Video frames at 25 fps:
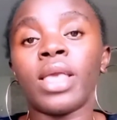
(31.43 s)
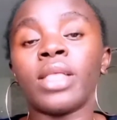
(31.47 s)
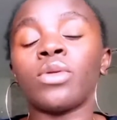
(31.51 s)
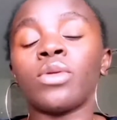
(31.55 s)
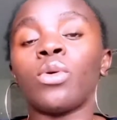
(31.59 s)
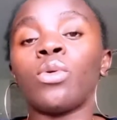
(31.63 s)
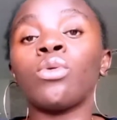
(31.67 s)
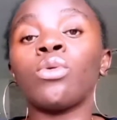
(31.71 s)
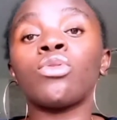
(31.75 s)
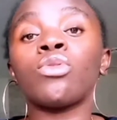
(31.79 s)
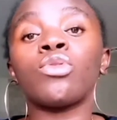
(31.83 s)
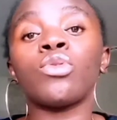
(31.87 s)
And
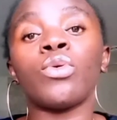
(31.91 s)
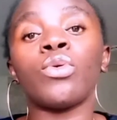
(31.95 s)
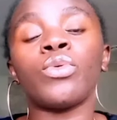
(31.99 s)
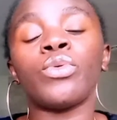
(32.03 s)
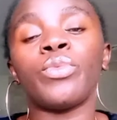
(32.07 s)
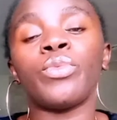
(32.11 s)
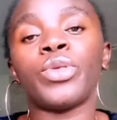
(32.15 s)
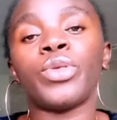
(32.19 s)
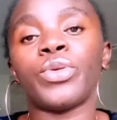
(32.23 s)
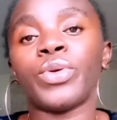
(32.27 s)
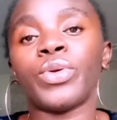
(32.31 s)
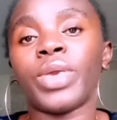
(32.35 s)
also
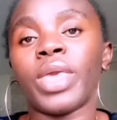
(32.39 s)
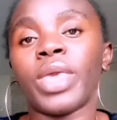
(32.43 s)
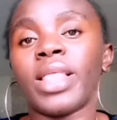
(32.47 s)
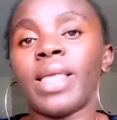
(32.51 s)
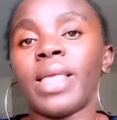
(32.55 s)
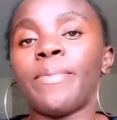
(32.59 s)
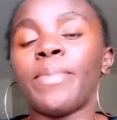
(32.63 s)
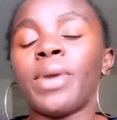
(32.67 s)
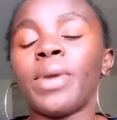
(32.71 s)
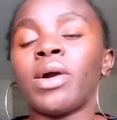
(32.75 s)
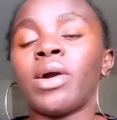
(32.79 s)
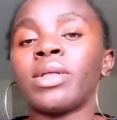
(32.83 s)
we'll be talking
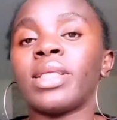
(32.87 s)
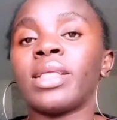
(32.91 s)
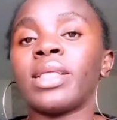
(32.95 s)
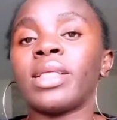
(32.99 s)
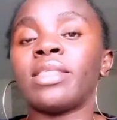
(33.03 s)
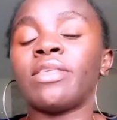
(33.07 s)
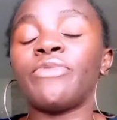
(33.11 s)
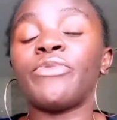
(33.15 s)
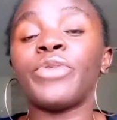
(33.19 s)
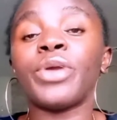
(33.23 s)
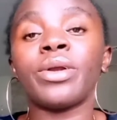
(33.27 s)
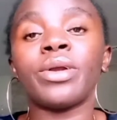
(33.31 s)
about the
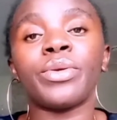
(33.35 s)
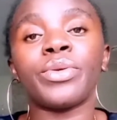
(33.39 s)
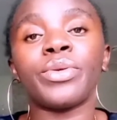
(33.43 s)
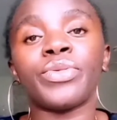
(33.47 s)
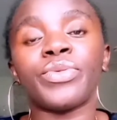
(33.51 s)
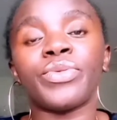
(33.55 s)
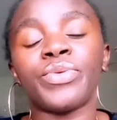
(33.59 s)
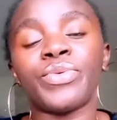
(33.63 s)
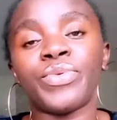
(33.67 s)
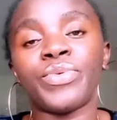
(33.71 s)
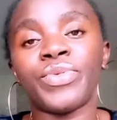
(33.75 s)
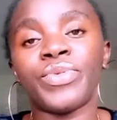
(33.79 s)
different
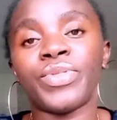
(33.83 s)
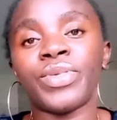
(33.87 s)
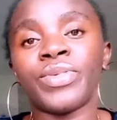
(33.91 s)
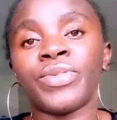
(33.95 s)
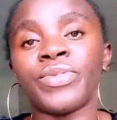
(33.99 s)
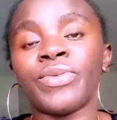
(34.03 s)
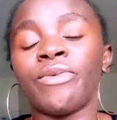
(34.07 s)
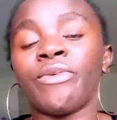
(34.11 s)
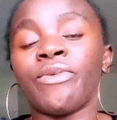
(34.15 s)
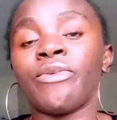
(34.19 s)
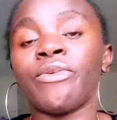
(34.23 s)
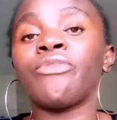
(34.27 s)

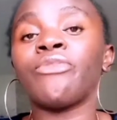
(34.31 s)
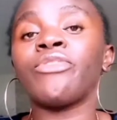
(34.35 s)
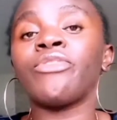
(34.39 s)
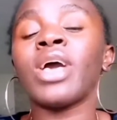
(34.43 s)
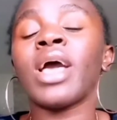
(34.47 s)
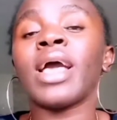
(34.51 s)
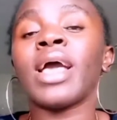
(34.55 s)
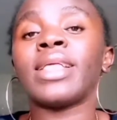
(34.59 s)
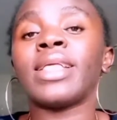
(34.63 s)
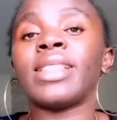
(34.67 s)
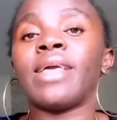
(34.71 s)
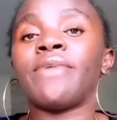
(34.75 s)
characteristics of
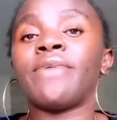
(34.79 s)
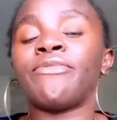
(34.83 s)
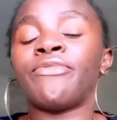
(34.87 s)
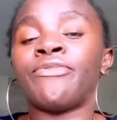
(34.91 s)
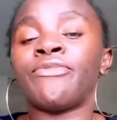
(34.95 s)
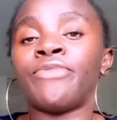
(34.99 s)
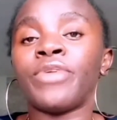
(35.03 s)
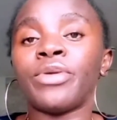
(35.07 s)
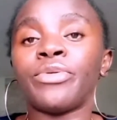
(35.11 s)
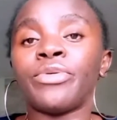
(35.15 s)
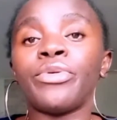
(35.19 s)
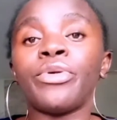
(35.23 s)
the
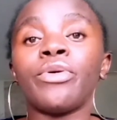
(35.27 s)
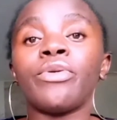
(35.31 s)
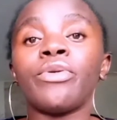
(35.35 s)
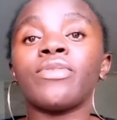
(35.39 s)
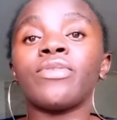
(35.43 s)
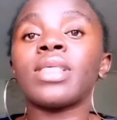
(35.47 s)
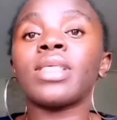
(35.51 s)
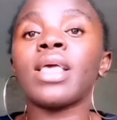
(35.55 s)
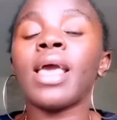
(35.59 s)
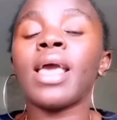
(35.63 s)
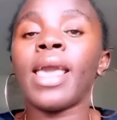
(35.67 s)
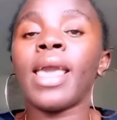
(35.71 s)

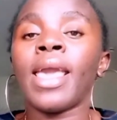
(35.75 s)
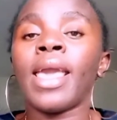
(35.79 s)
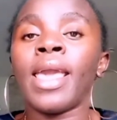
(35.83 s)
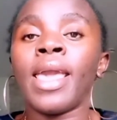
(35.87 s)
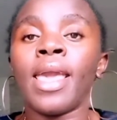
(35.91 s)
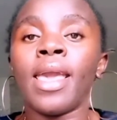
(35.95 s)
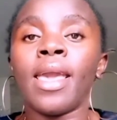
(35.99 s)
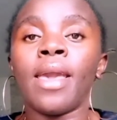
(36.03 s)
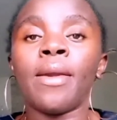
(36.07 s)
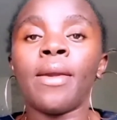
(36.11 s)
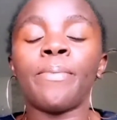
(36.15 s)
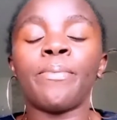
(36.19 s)
various
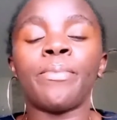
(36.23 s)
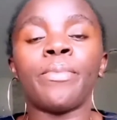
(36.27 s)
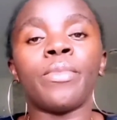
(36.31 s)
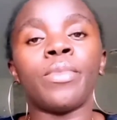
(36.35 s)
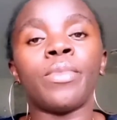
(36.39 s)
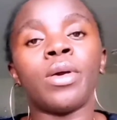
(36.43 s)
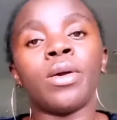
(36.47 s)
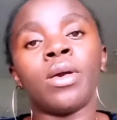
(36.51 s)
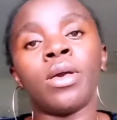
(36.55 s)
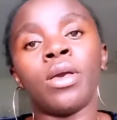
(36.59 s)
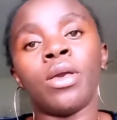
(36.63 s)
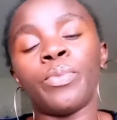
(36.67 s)
hair
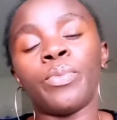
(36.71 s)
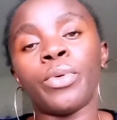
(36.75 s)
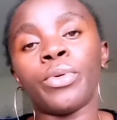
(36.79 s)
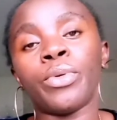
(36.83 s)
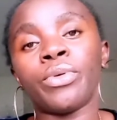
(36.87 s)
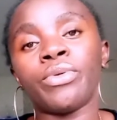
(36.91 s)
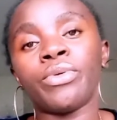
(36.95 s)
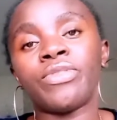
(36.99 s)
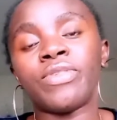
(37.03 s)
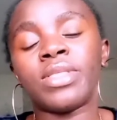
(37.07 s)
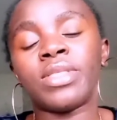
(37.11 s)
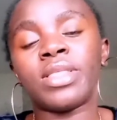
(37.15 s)
uh,
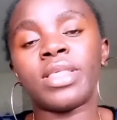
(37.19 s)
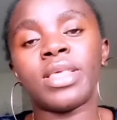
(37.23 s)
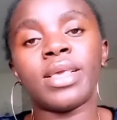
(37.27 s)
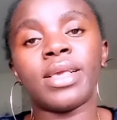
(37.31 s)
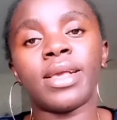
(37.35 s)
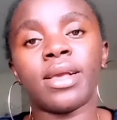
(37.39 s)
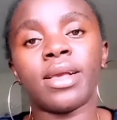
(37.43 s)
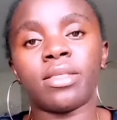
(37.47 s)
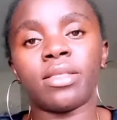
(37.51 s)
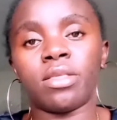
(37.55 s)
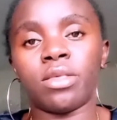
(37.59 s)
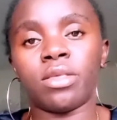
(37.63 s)
porosity
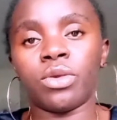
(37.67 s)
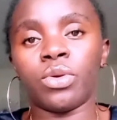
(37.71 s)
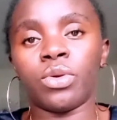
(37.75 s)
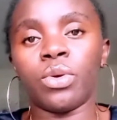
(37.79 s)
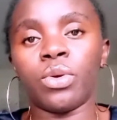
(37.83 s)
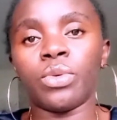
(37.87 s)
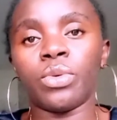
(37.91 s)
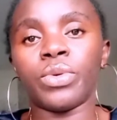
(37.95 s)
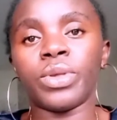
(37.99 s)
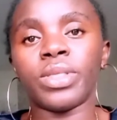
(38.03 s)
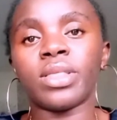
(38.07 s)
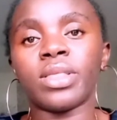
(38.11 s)

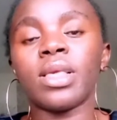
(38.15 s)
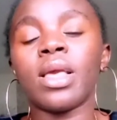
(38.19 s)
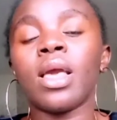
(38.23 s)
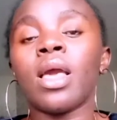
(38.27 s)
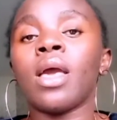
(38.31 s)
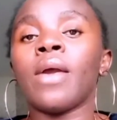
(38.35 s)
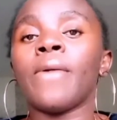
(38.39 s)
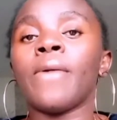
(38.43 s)
categories.